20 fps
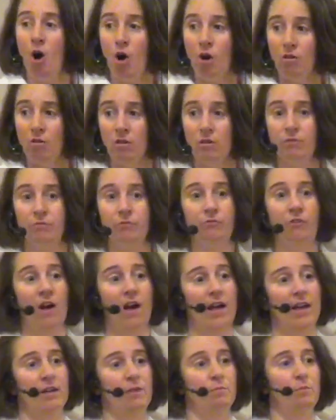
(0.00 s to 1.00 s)

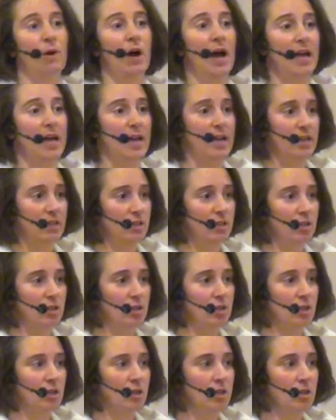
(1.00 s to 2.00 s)
horrified by it.
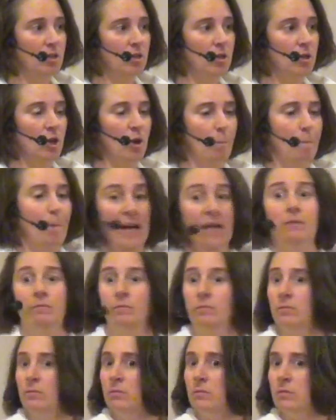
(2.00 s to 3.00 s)

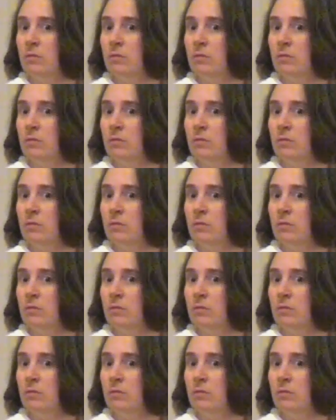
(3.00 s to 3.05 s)
Bam!